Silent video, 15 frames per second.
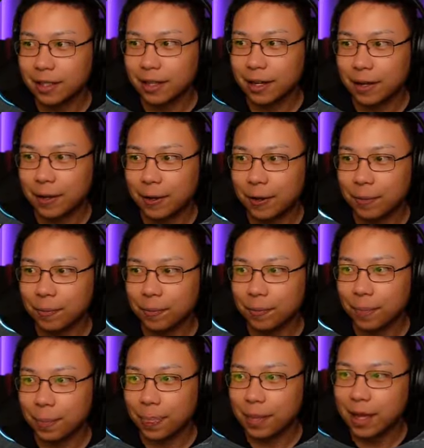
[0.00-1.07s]
Yeah,
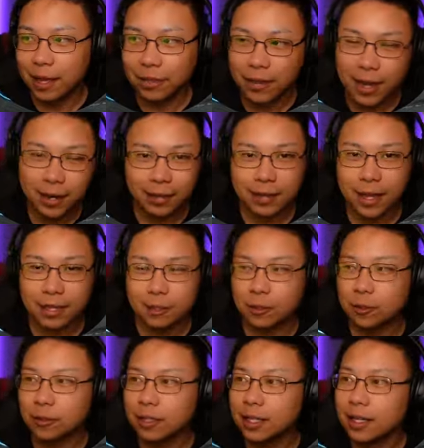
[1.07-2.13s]
that
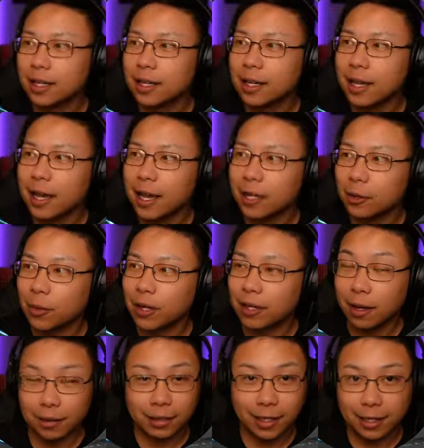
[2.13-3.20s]
dude.
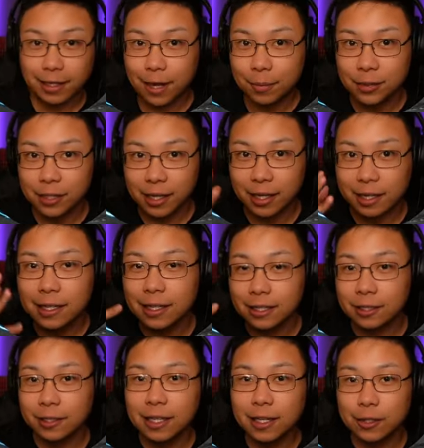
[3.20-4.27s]
Anyway, like I'm saying, he
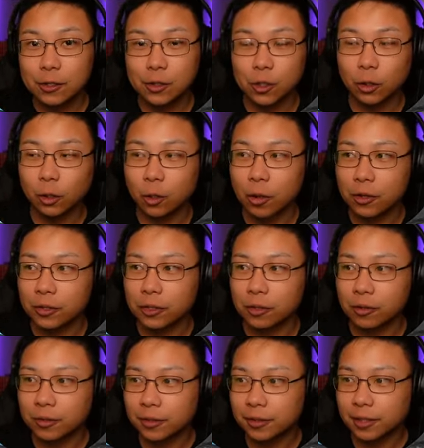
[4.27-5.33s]
can solo
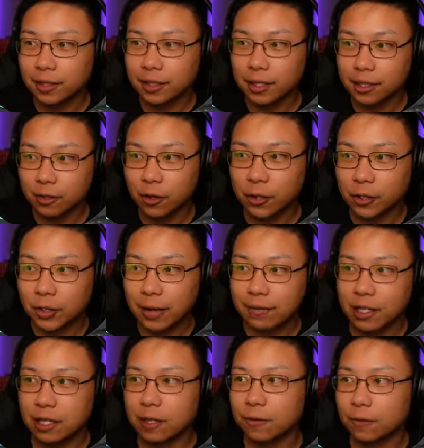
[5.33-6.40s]
also, as long as you have the
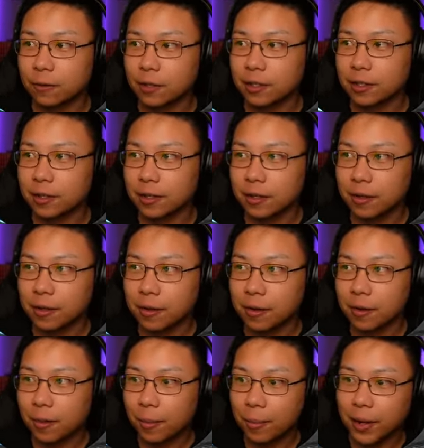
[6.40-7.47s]
gear for it.
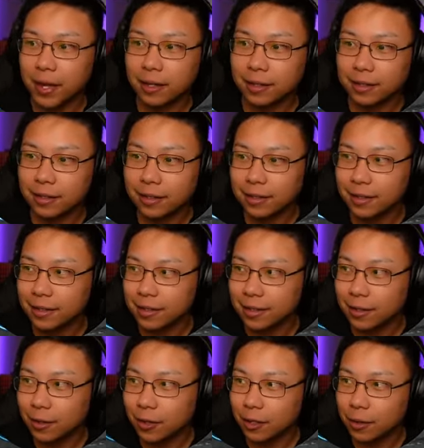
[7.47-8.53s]
But
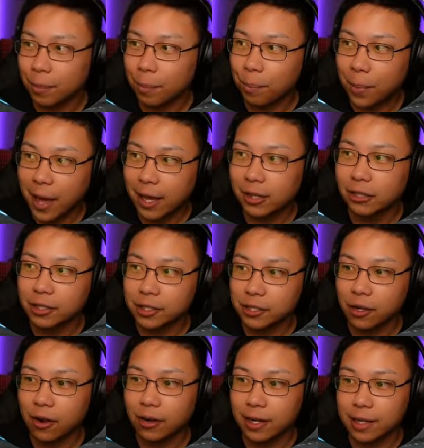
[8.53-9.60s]
Battle
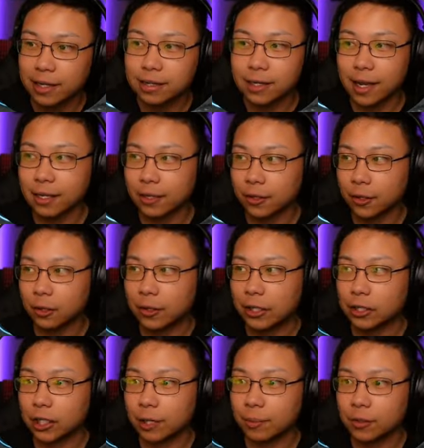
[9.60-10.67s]
Khazar is another great
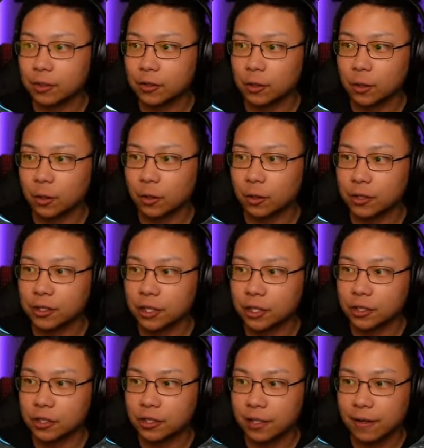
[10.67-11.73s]
champion to solo
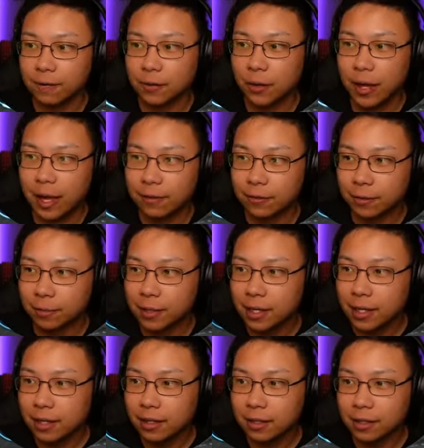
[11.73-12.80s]
stages if you have him,
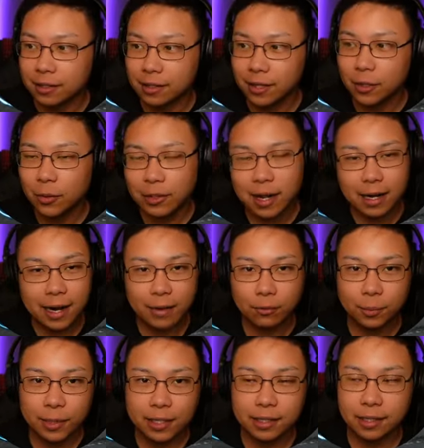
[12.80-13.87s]
because I know not
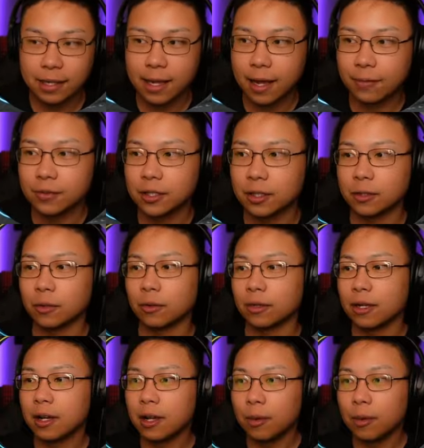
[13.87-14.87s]
everybody's going to have Teodor.